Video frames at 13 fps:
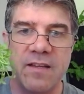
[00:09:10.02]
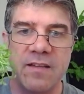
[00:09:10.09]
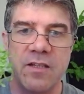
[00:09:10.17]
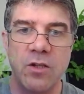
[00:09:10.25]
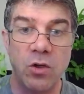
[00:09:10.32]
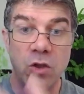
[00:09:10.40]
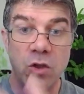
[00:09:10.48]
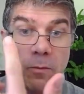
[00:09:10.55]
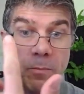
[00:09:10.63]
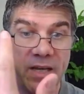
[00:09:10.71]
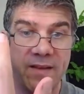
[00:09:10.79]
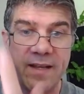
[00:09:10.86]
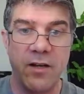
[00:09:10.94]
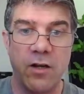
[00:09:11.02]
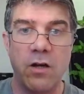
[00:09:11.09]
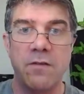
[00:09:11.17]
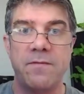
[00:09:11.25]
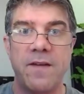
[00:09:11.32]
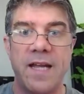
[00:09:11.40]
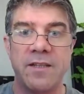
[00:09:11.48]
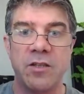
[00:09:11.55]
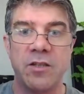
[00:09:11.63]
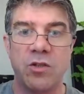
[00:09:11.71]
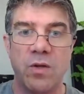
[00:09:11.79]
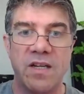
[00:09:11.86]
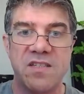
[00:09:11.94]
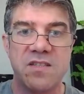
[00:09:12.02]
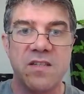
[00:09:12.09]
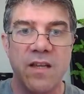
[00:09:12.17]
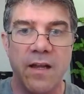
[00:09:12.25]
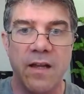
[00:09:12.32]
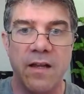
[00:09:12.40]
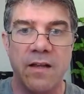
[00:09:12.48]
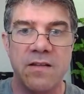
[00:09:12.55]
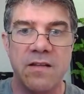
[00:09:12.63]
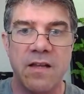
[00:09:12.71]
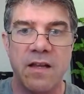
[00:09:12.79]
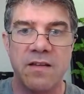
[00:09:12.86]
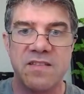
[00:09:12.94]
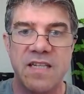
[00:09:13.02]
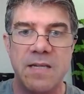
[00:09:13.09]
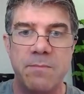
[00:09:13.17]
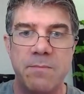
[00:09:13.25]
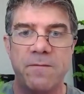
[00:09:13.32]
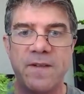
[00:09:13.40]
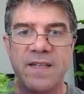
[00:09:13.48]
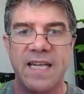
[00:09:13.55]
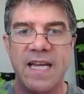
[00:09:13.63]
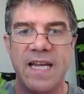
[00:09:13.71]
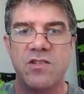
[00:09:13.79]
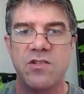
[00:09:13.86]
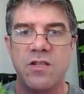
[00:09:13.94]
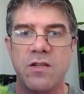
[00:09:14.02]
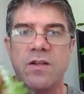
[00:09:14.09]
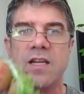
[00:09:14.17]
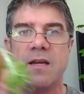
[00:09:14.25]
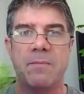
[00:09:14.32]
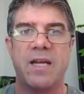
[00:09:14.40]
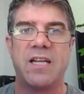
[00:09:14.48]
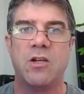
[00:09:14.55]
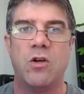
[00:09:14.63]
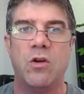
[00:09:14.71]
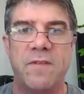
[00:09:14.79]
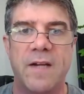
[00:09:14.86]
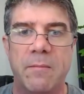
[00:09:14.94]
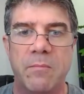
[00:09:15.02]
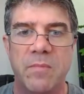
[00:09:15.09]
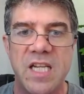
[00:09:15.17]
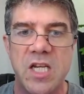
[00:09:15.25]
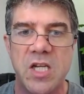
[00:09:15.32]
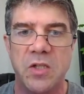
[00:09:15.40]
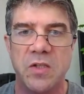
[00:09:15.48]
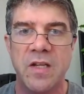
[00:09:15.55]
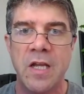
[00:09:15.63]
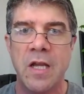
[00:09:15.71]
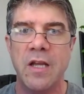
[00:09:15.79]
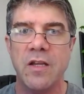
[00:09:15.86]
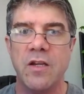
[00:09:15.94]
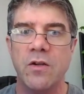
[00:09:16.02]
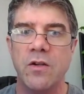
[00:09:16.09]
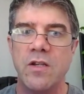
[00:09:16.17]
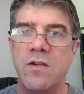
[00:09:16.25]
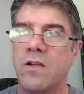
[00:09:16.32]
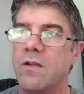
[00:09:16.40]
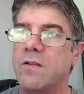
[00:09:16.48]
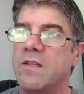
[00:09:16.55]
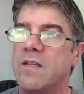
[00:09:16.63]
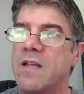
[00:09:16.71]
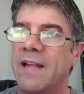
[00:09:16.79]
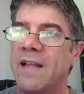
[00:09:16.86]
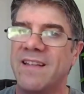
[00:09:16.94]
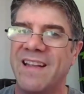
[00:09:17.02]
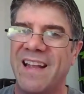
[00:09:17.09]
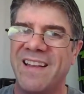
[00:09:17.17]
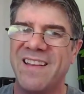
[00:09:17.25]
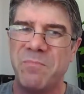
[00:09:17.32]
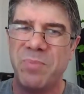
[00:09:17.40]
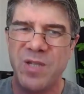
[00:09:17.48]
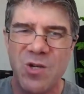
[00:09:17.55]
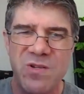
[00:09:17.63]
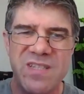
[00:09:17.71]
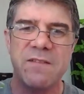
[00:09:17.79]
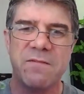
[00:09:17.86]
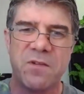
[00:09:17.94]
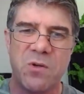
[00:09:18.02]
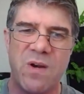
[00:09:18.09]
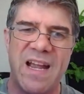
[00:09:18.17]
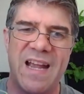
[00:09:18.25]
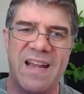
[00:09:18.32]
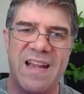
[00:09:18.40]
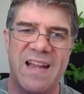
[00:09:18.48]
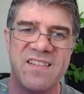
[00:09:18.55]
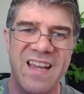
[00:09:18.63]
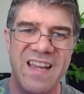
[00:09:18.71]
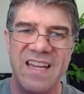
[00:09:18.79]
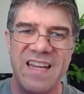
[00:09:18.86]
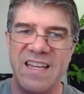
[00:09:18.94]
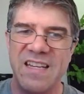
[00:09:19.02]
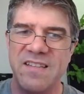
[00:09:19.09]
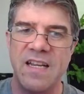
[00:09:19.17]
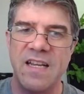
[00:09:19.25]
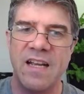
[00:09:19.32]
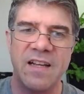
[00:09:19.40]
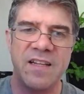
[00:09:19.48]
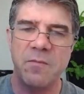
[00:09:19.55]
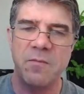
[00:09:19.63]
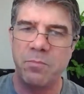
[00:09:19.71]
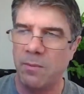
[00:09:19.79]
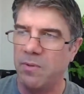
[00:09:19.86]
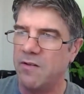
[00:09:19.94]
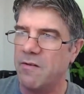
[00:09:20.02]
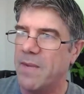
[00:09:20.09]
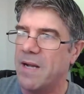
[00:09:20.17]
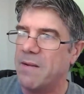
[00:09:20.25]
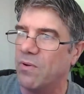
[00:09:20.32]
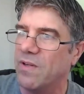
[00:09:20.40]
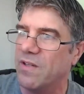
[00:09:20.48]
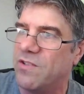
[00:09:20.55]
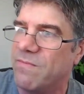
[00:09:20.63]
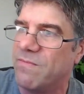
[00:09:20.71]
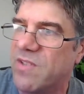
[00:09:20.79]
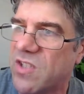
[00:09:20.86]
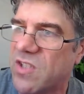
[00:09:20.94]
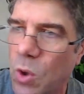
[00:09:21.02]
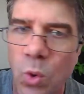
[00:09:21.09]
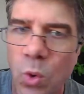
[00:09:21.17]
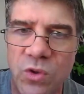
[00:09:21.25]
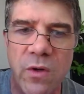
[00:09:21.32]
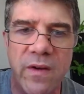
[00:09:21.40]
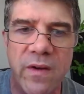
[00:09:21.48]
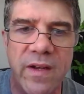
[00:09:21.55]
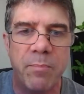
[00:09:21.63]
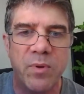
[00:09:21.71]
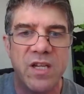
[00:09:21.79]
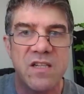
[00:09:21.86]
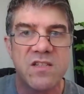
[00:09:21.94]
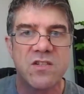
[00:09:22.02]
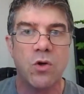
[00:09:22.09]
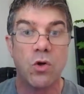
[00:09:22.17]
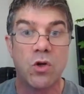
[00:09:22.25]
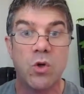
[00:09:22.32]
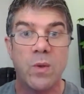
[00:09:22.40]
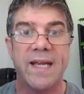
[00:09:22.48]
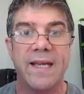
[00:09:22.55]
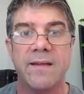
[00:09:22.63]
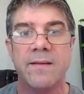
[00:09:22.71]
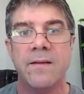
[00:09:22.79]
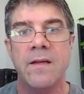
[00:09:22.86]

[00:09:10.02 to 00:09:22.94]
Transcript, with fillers: you know, cut a bit of that off, egg and cress uh, seed. But for kids, you know, you can make a whole family. You can, you know, you can. And, and the beauty of cress is that you probably remember at school doing it, but it's so quick.